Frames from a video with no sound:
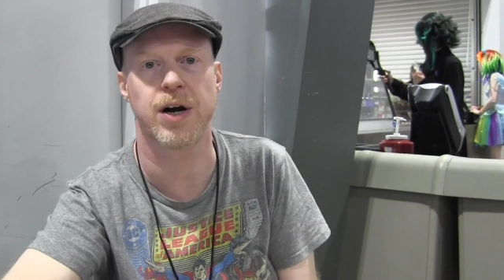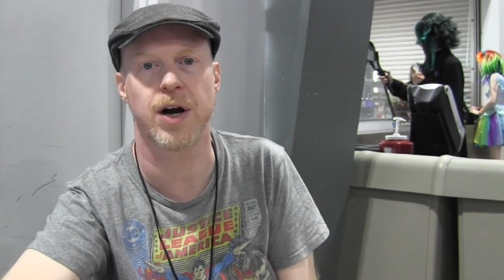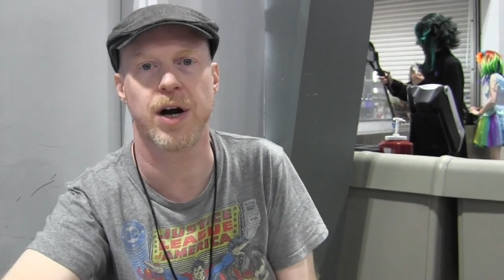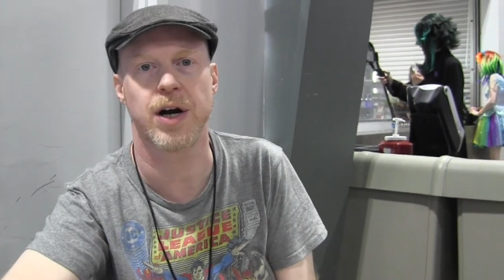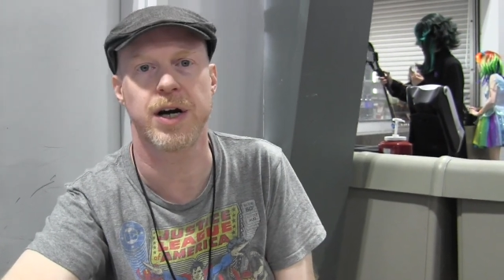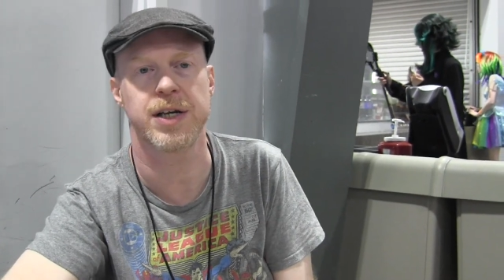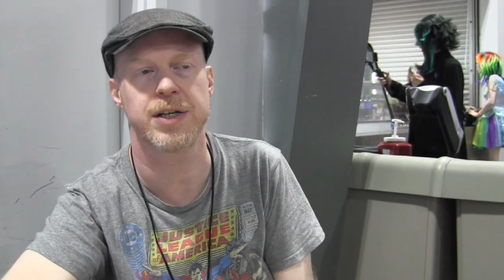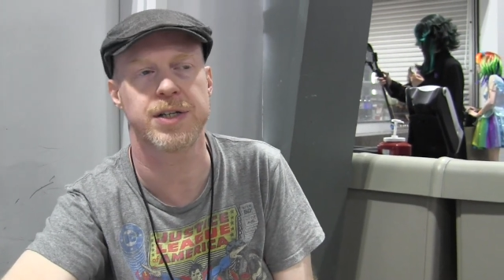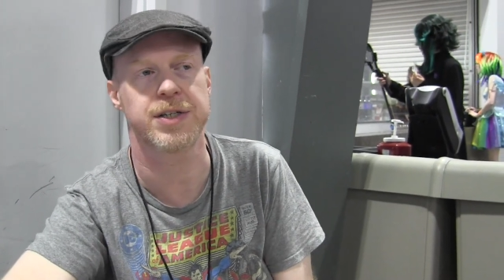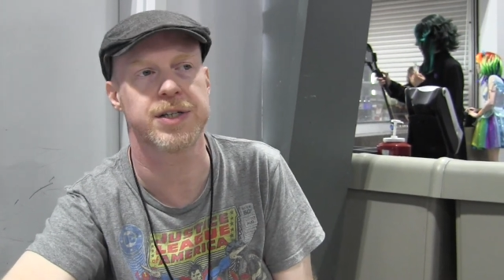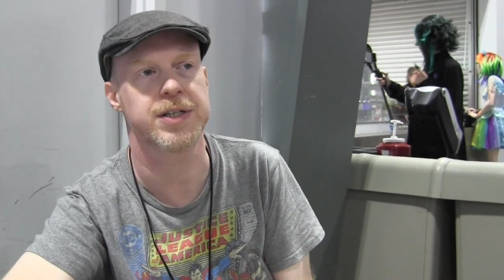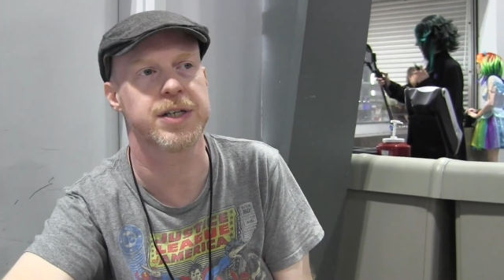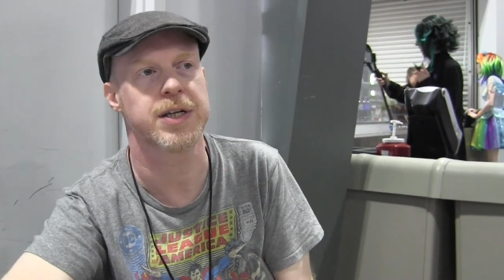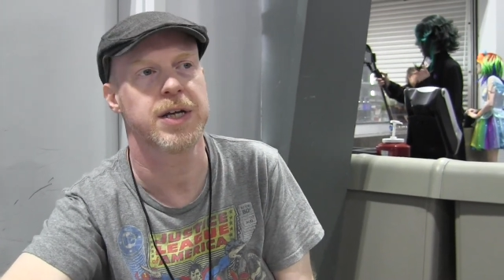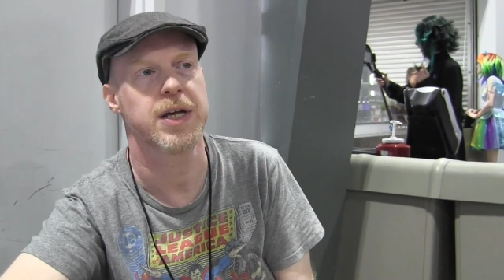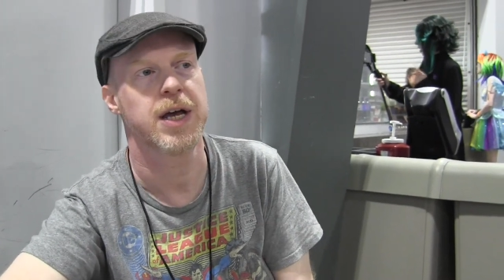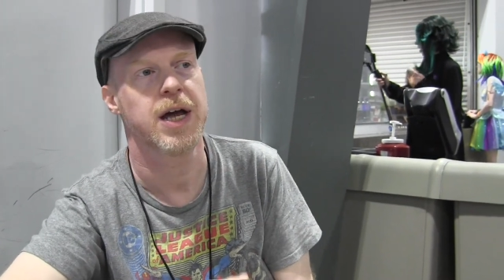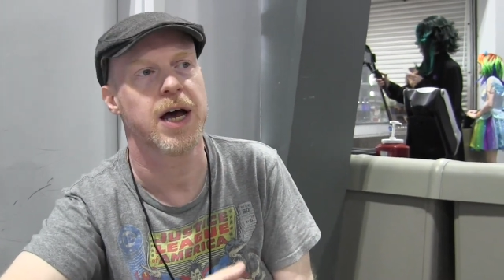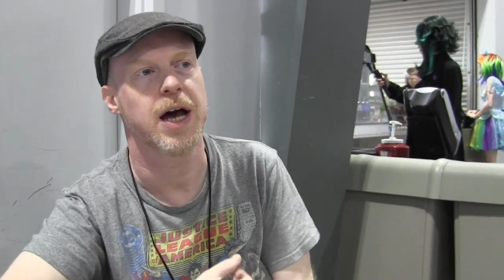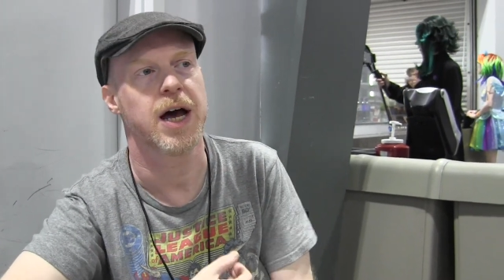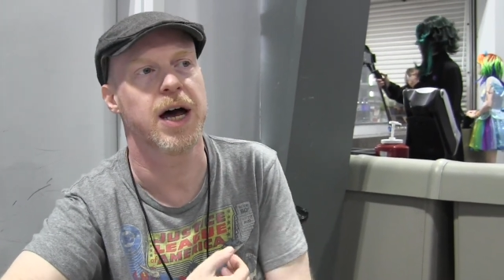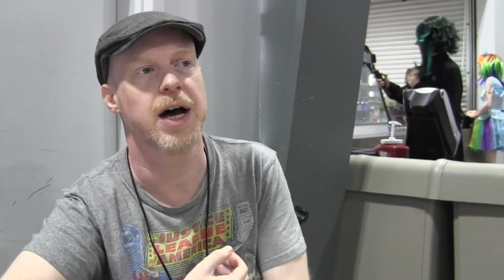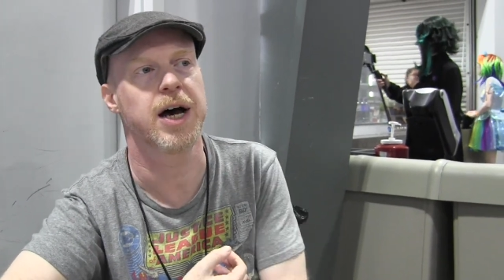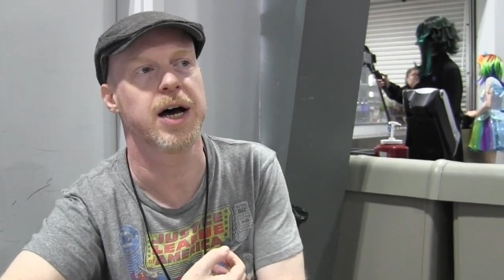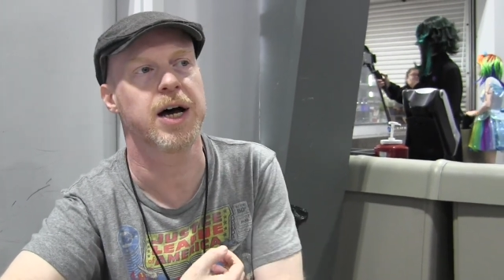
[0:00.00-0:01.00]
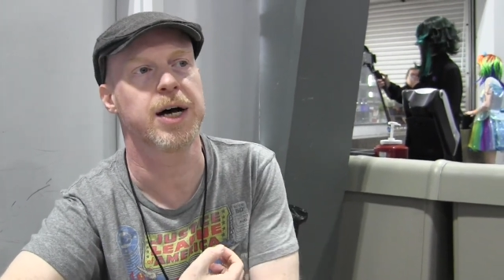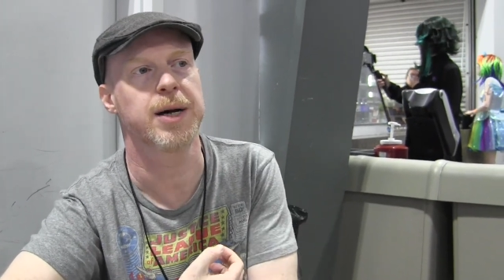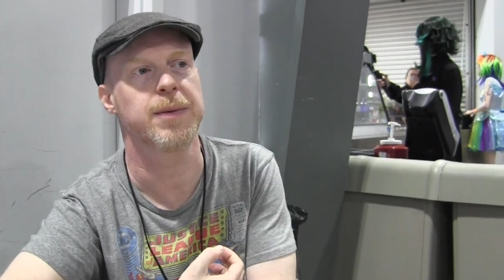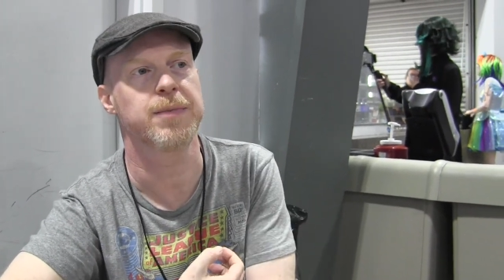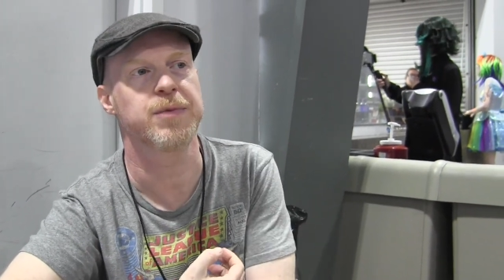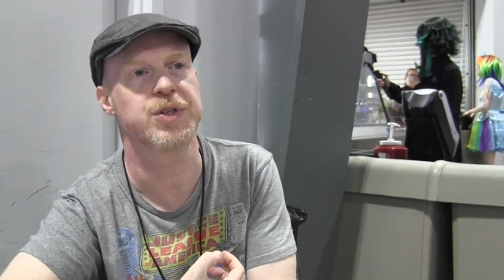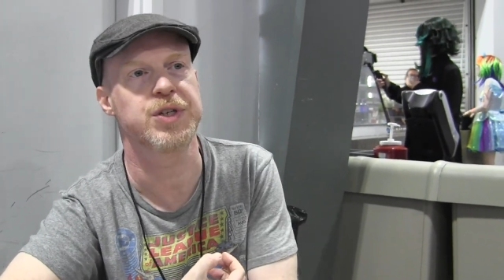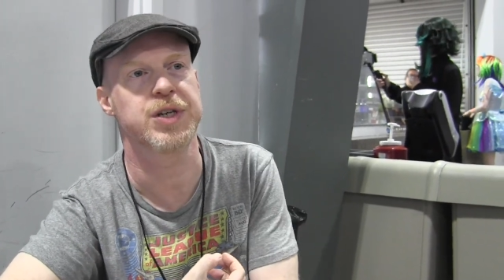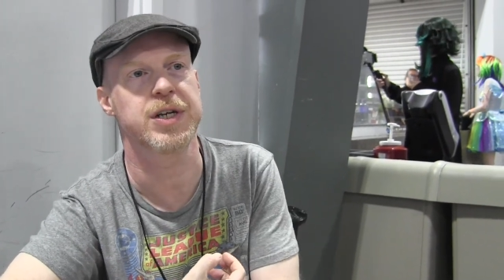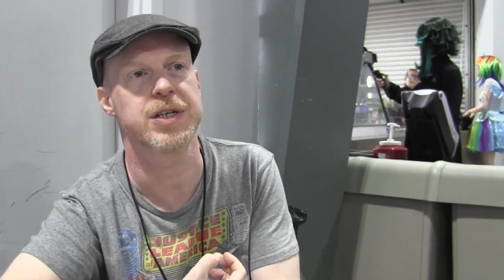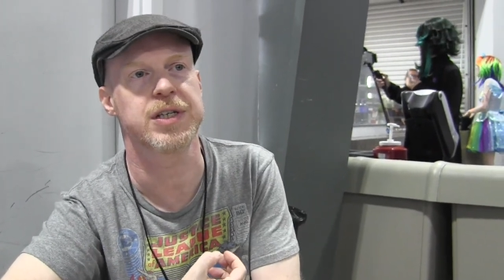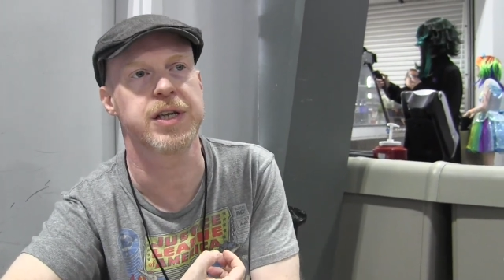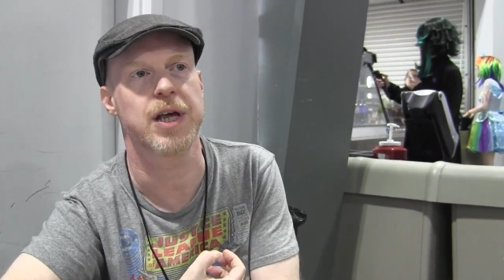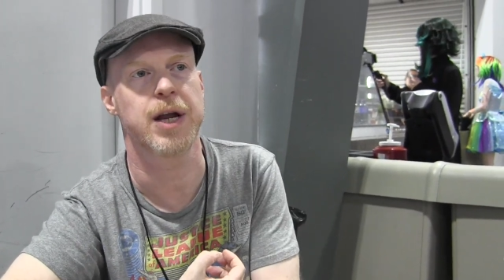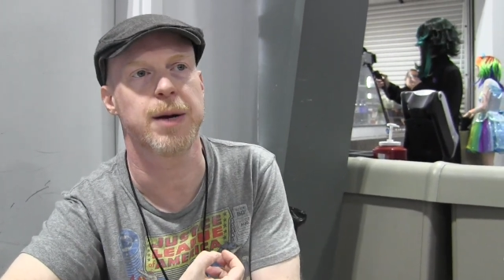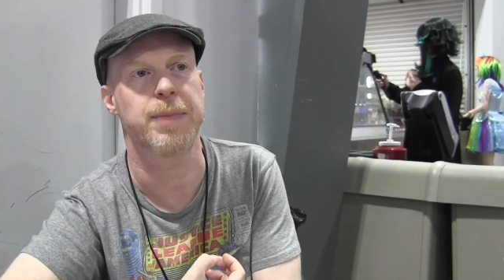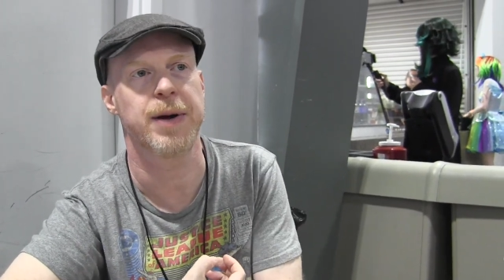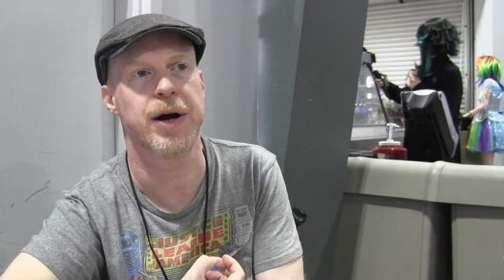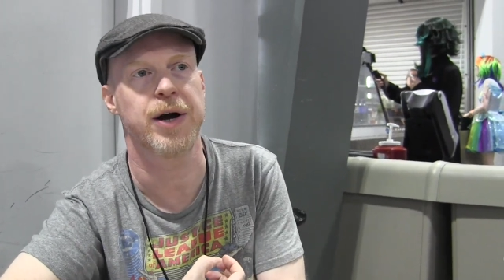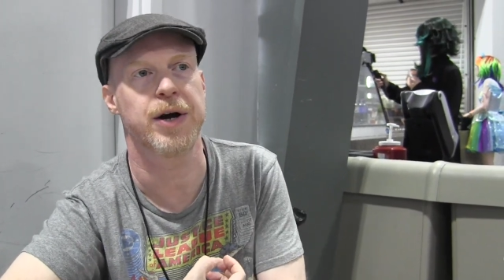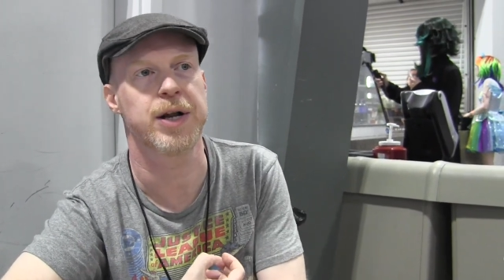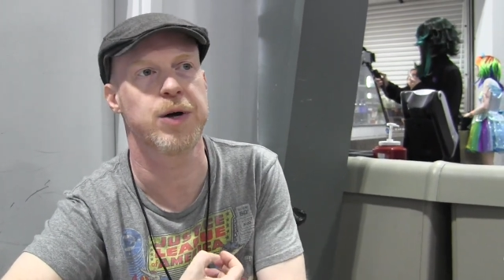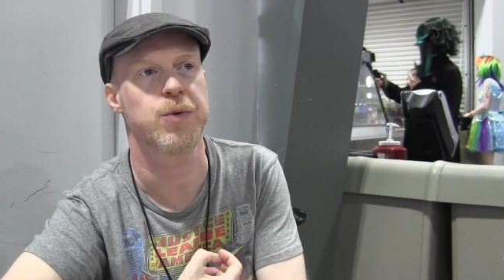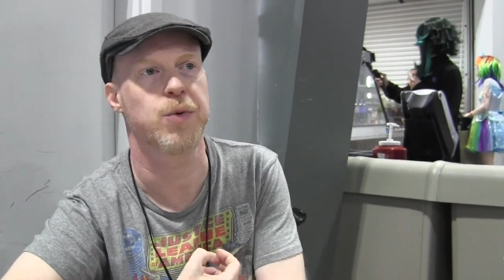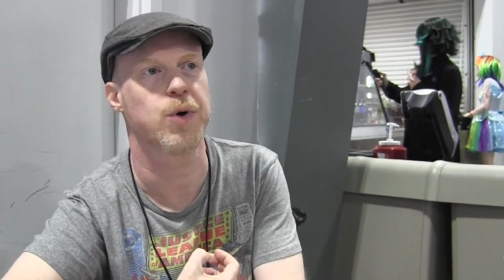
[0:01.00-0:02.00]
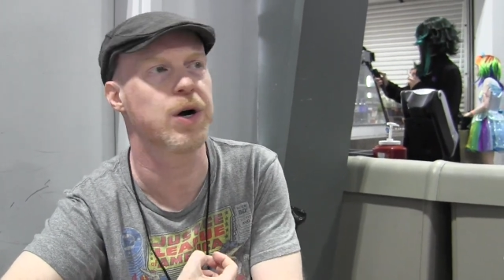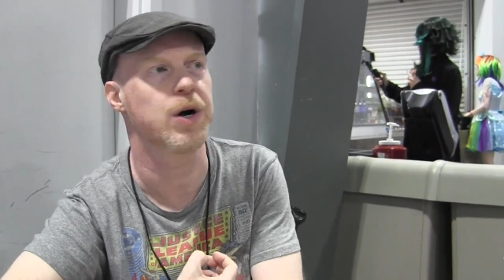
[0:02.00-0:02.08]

artist. Um, she does a lot of parody